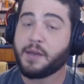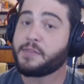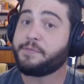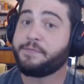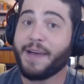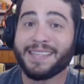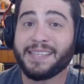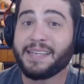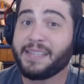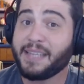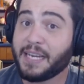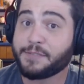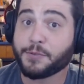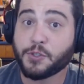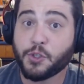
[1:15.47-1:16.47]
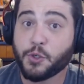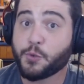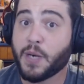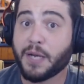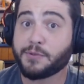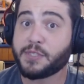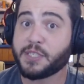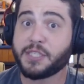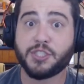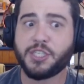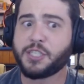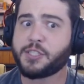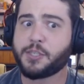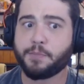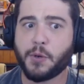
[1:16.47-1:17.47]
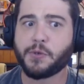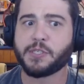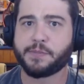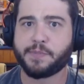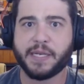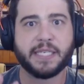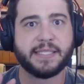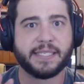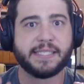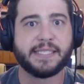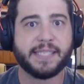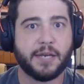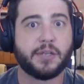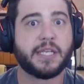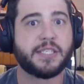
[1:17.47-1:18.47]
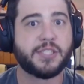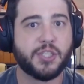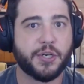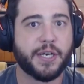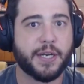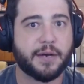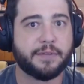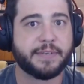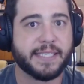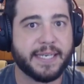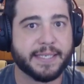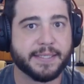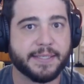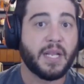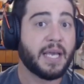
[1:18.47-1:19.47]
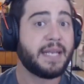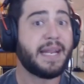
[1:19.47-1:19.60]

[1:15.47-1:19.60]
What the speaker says: The fact that it lasts for 2 rounds is just a bonus because the skill is good enough as is.